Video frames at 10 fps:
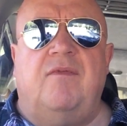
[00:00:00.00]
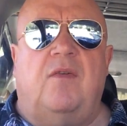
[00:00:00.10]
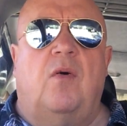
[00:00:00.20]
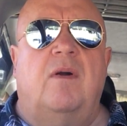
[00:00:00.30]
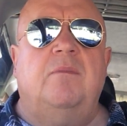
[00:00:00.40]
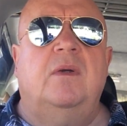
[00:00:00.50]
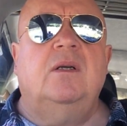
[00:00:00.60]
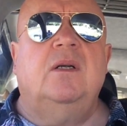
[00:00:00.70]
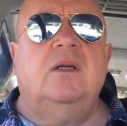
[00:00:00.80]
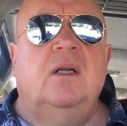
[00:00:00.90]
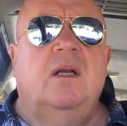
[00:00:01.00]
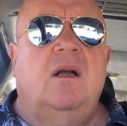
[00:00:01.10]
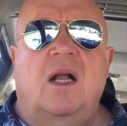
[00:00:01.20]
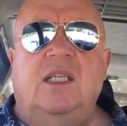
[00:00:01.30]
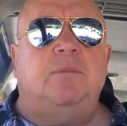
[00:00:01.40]
for them,
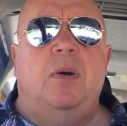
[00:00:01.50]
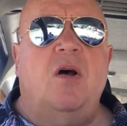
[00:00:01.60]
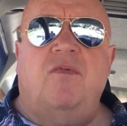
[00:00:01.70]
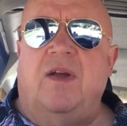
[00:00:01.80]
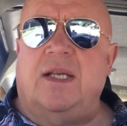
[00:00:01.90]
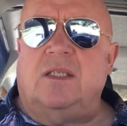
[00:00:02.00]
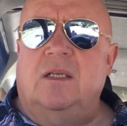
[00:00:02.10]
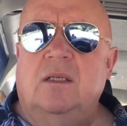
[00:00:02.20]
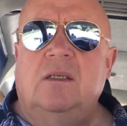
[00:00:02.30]
and it's perfect.